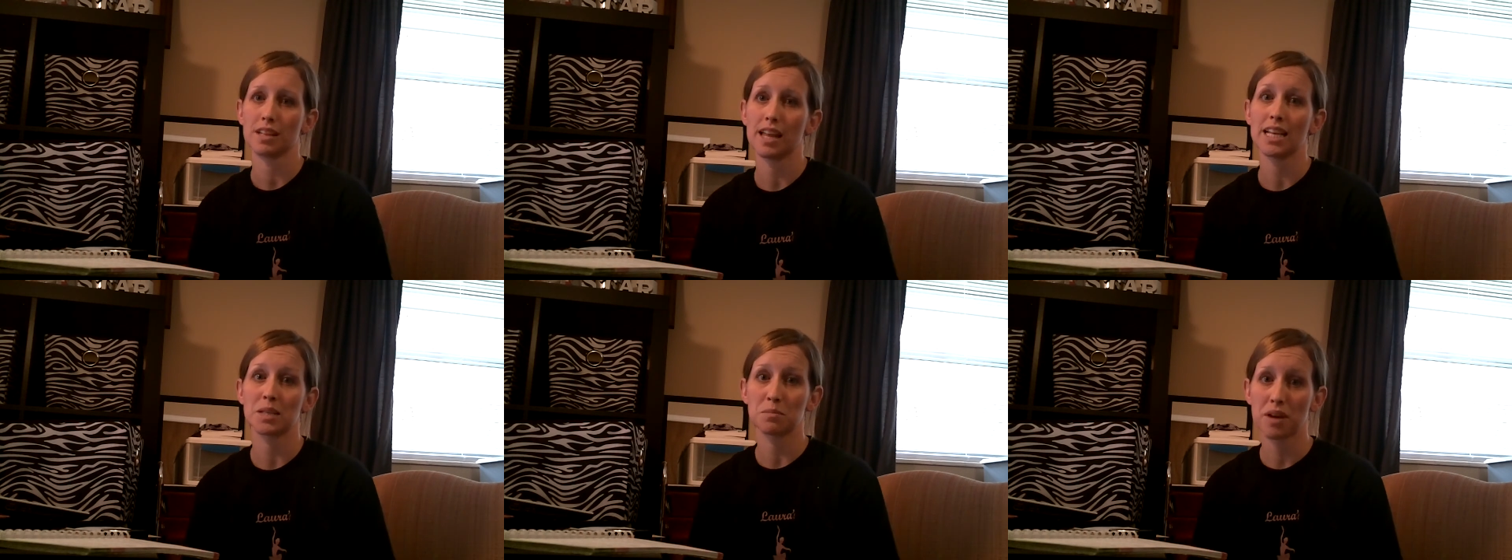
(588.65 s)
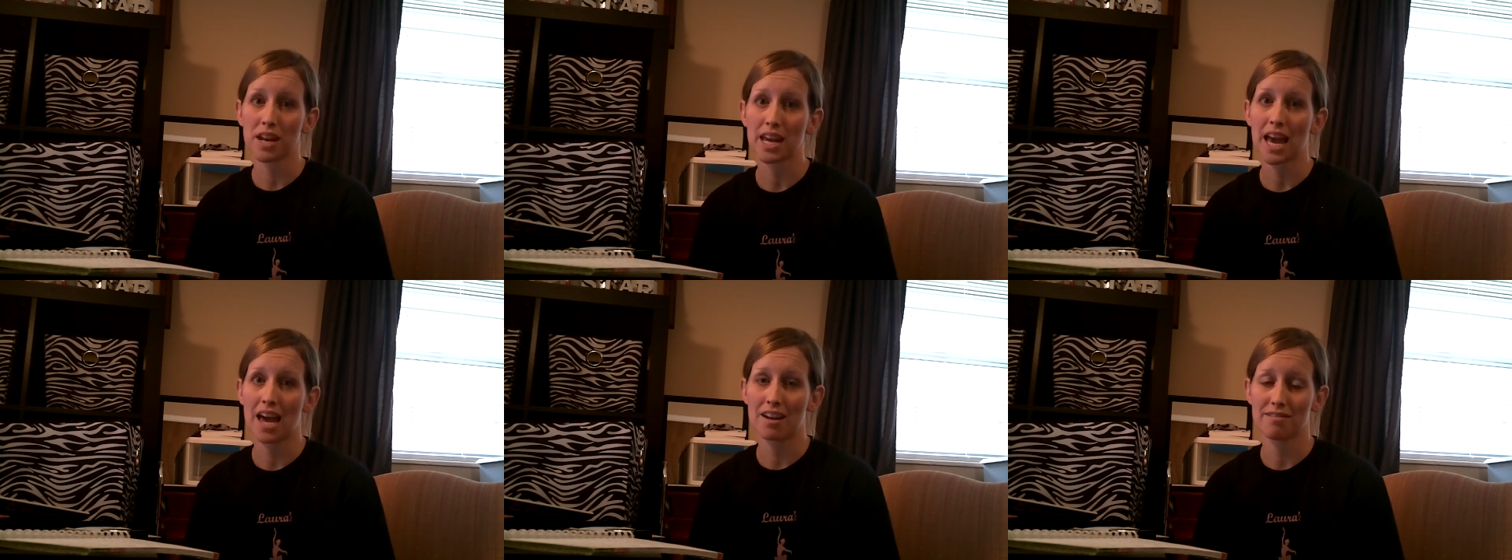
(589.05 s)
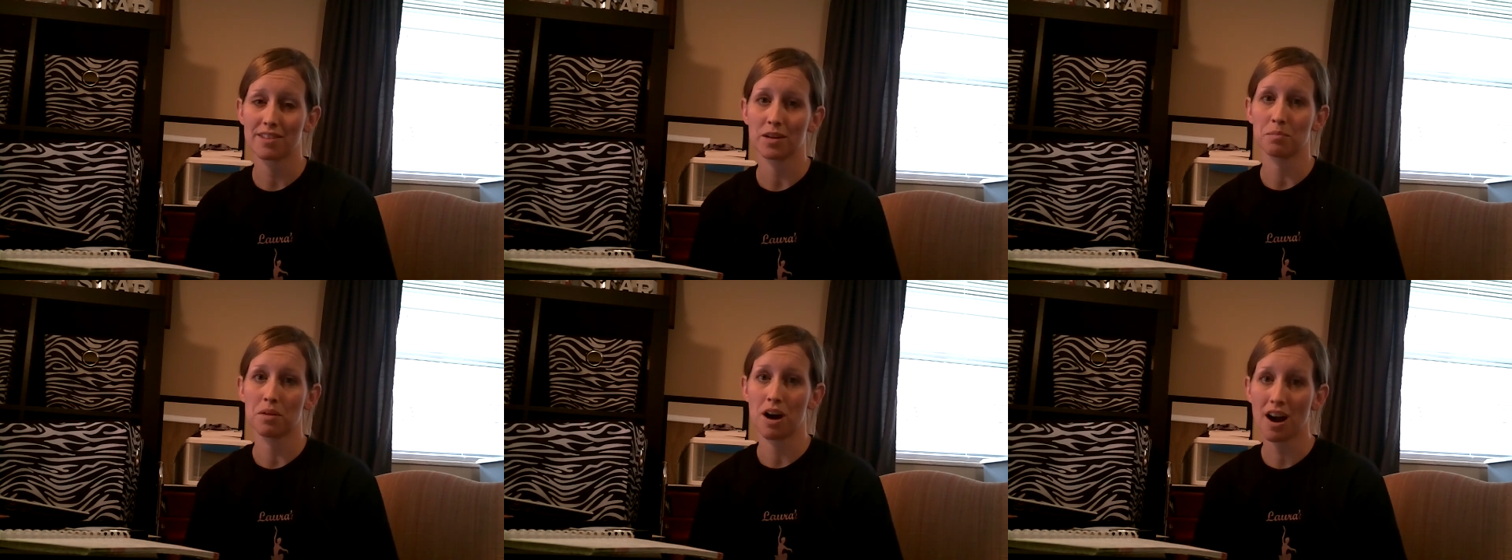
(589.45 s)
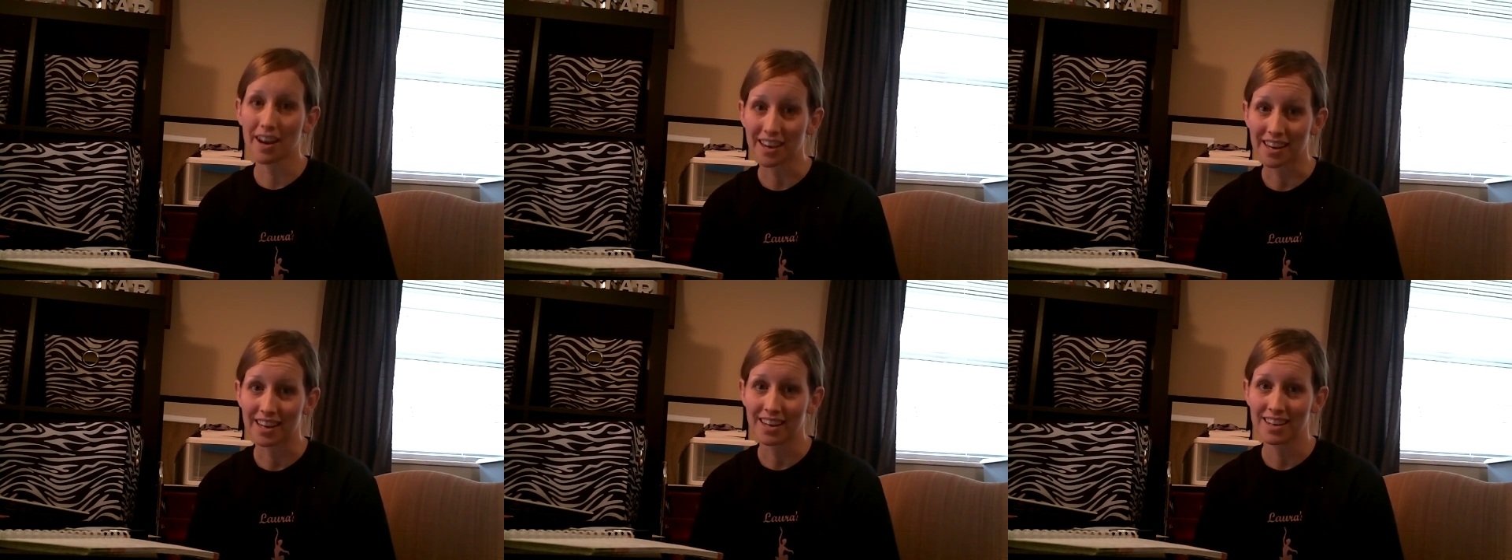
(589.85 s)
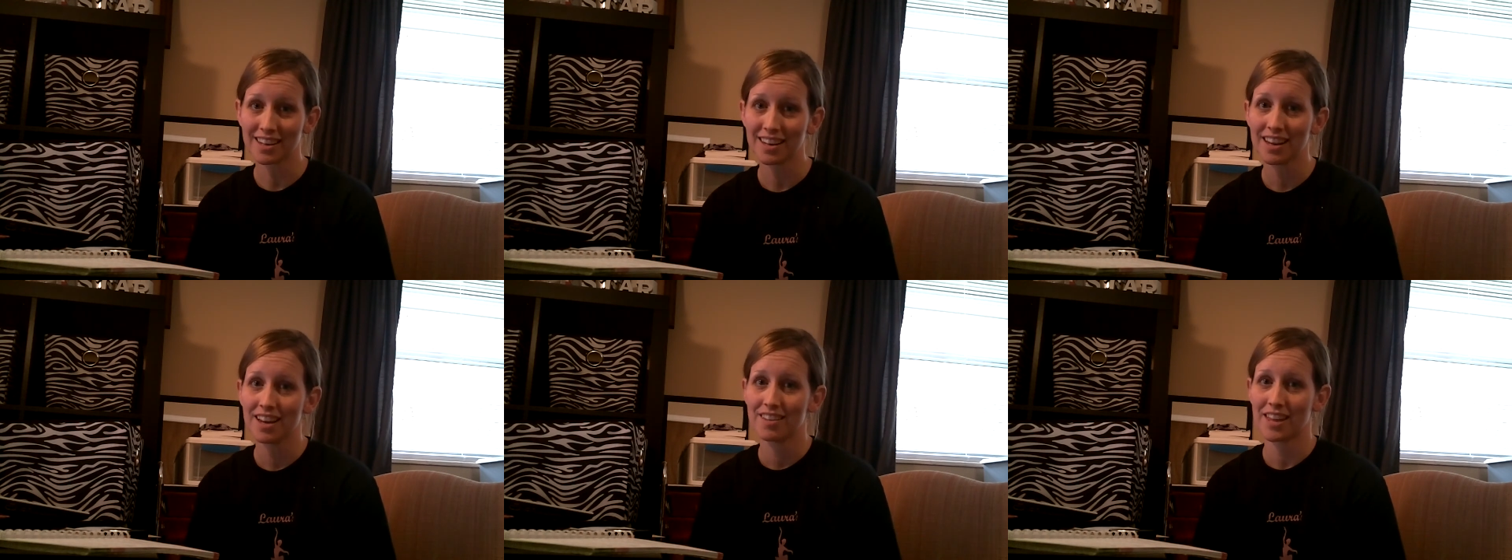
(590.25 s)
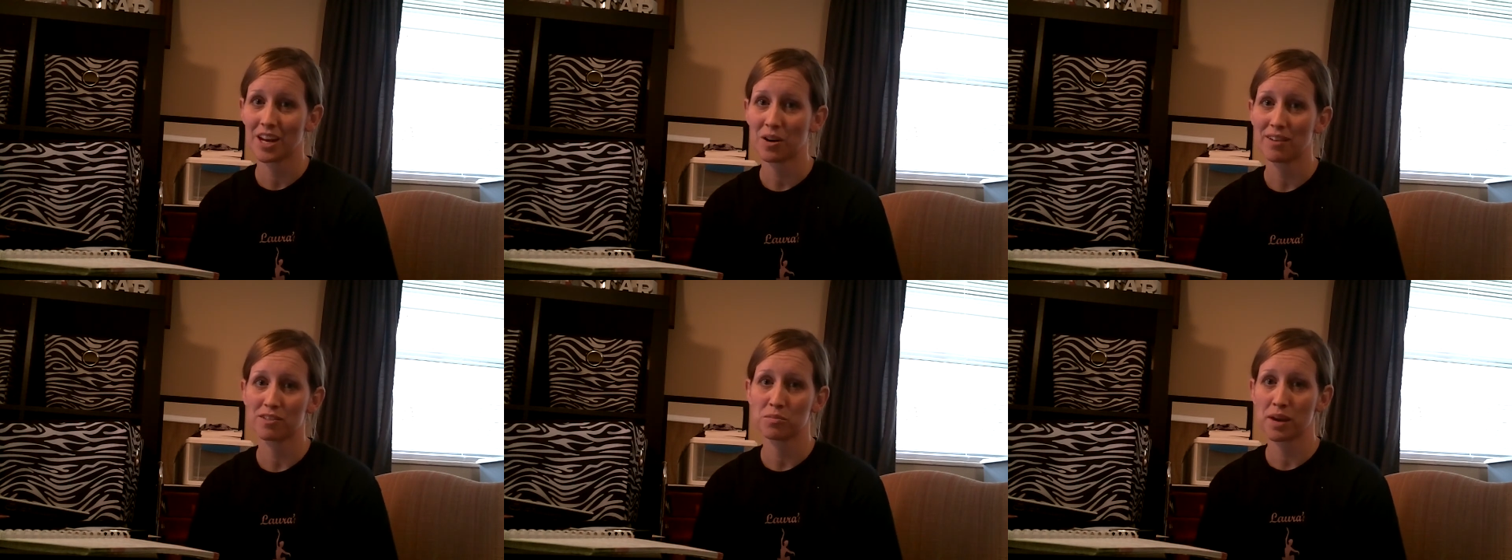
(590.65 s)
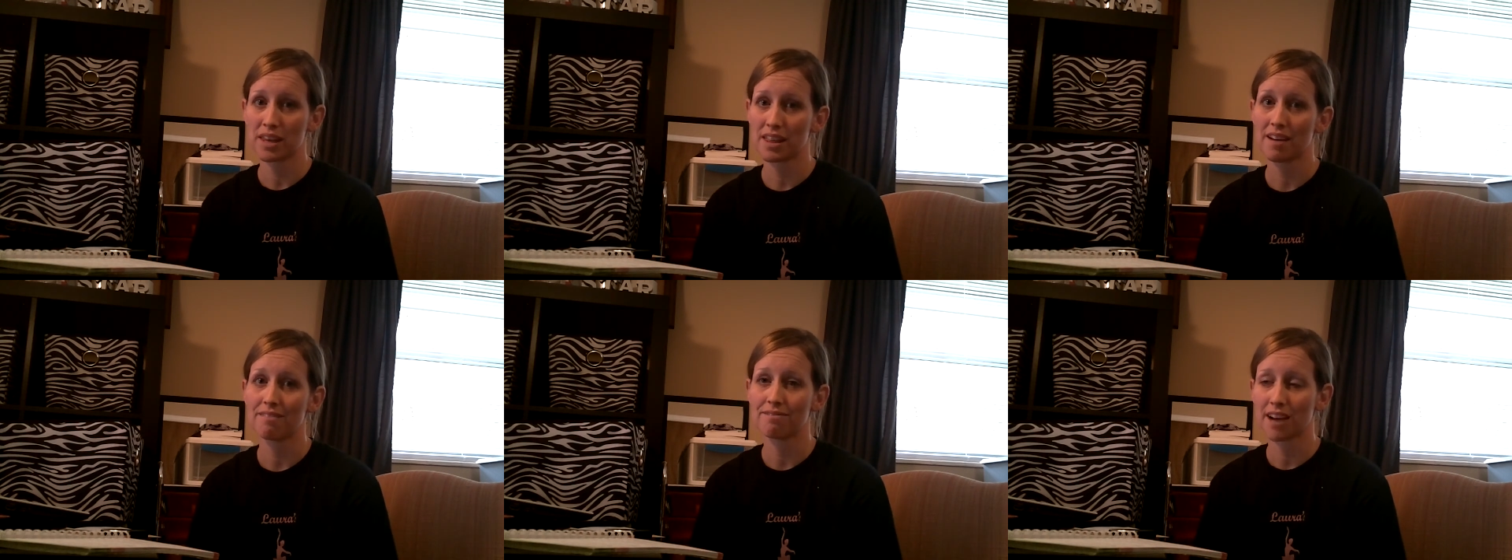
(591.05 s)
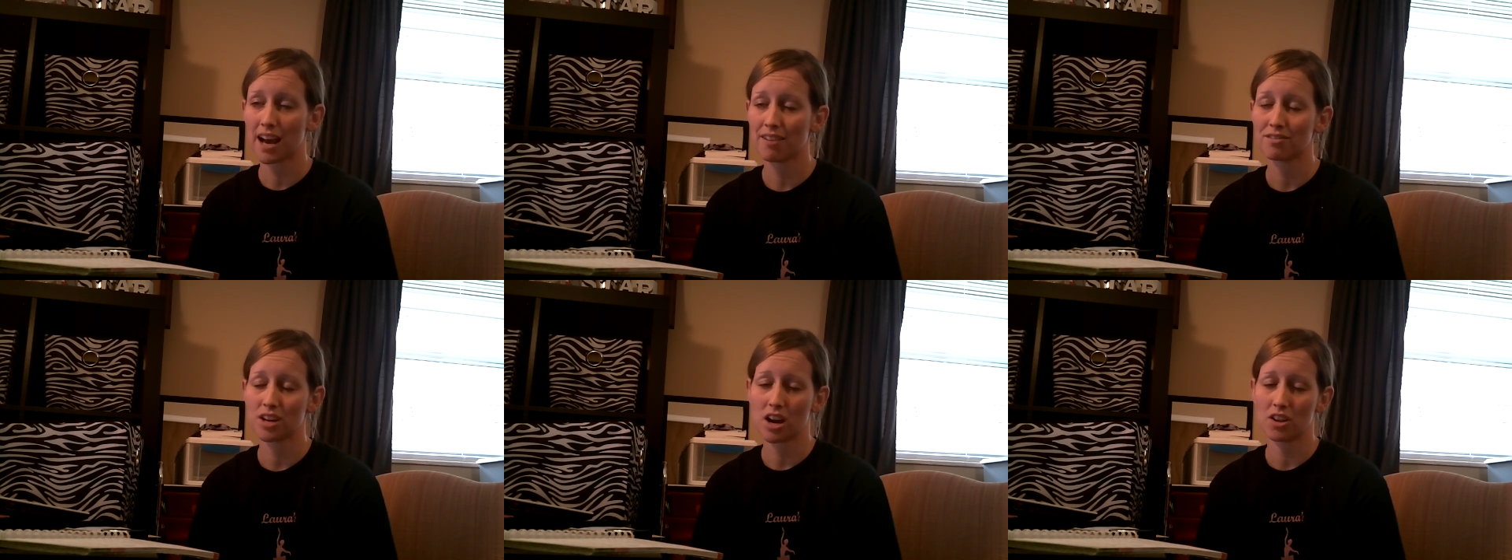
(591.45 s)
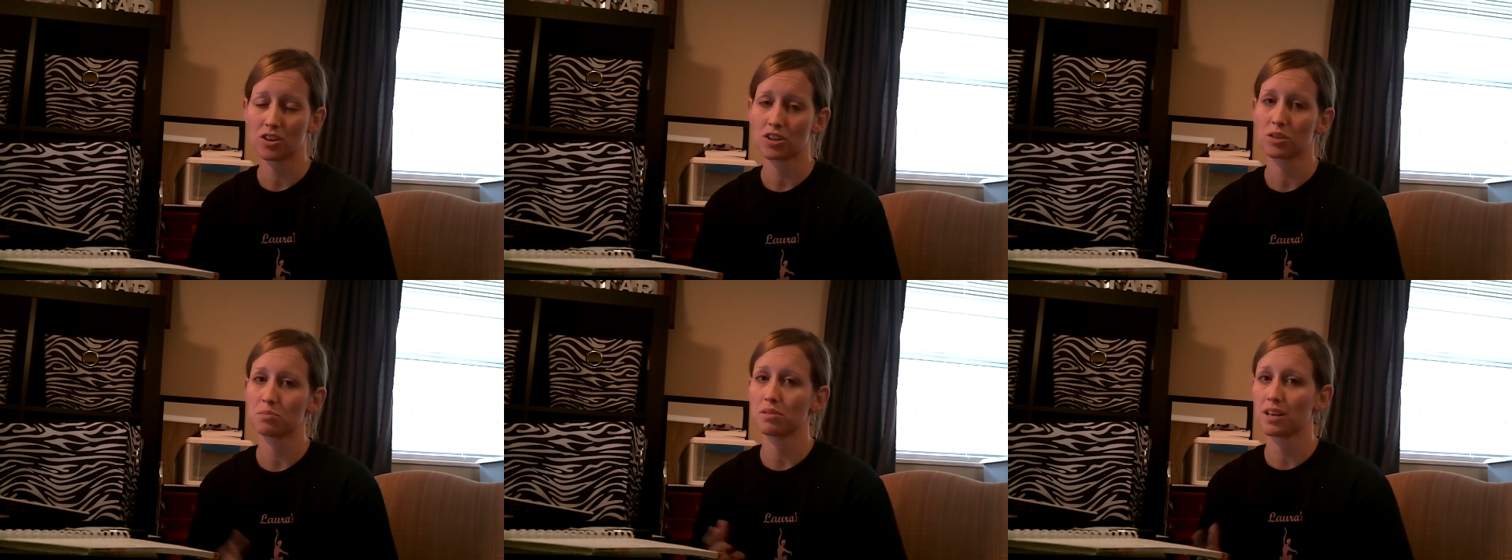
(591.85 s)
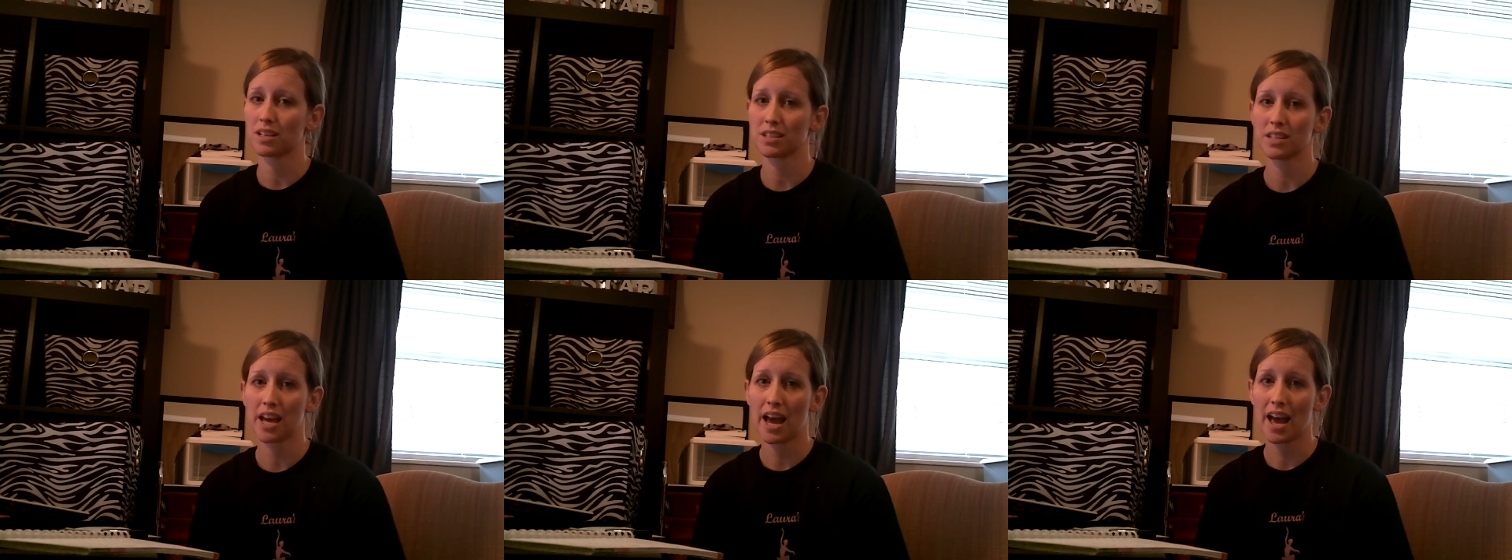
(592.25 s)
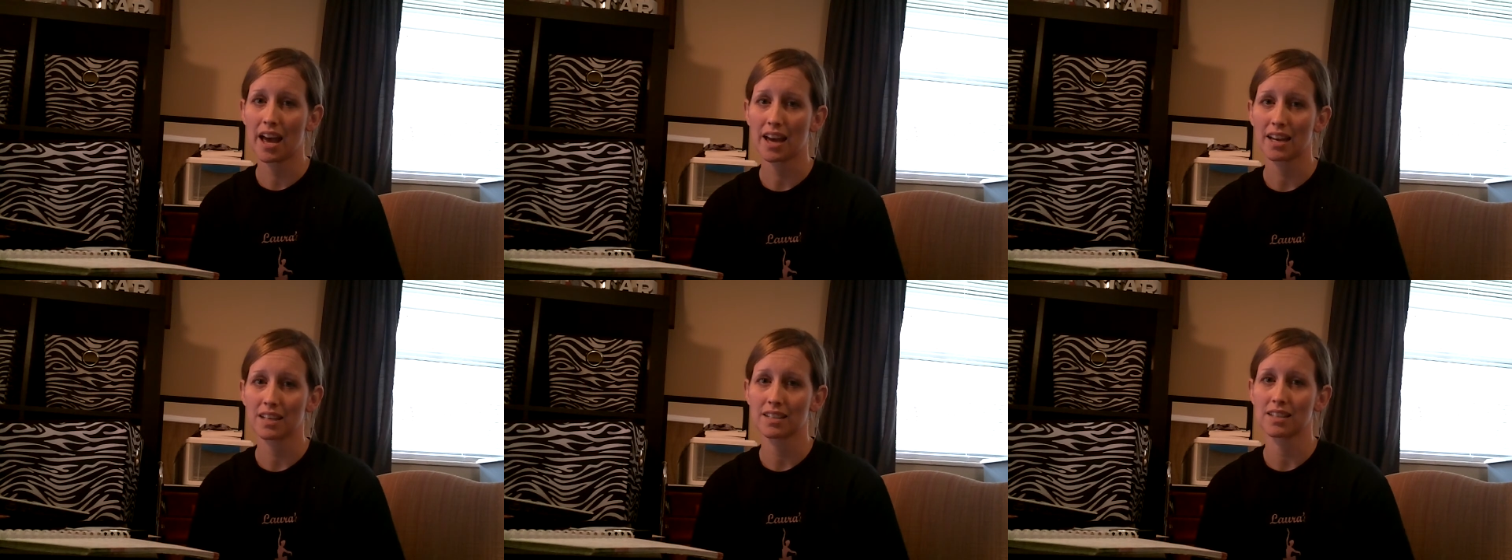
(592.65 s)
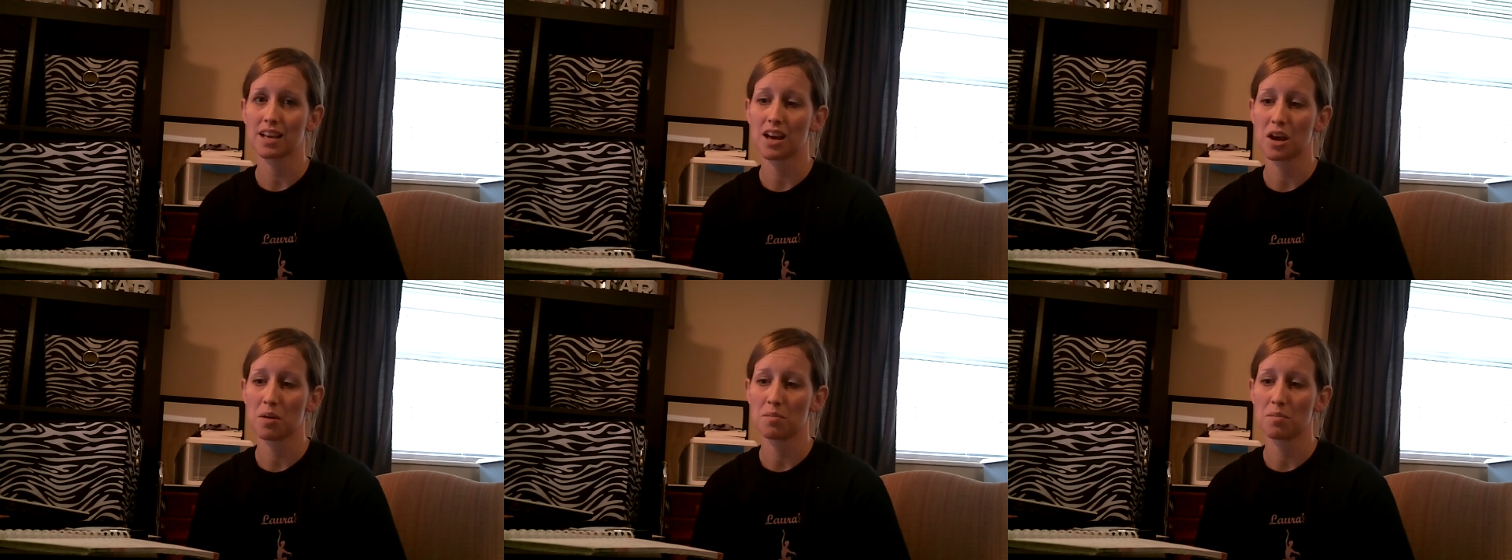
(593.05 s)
less money out of their pocket. They don't have to pay that $5 plus tax